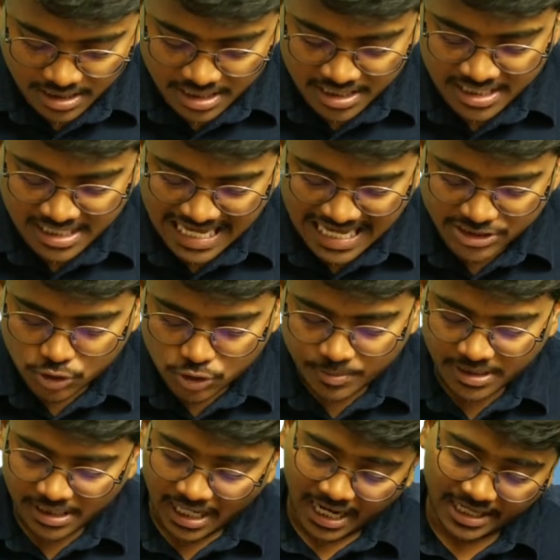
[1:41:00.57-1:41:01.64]
he has to
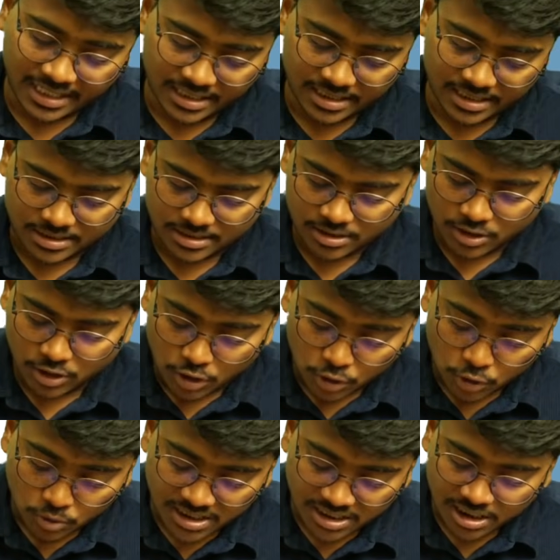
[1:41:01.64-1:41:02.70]
be alert
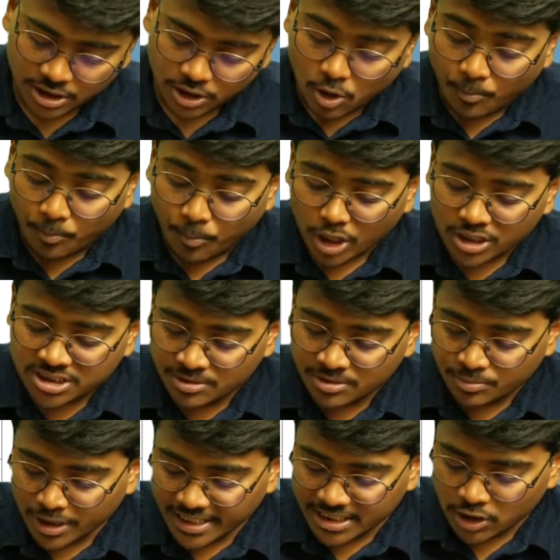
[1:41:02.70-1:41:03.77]
to the
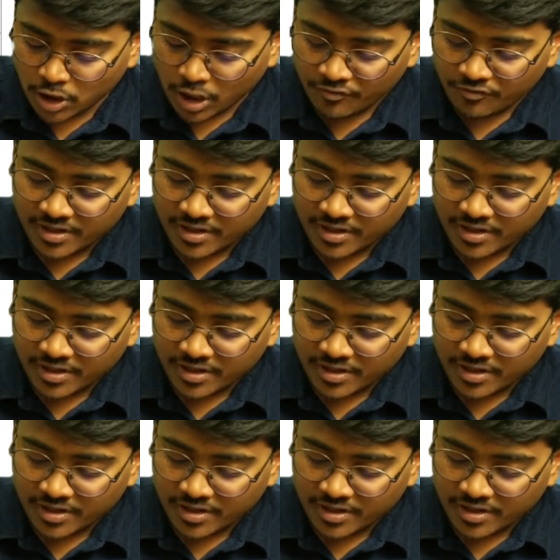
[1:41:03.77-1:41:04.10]
possibility of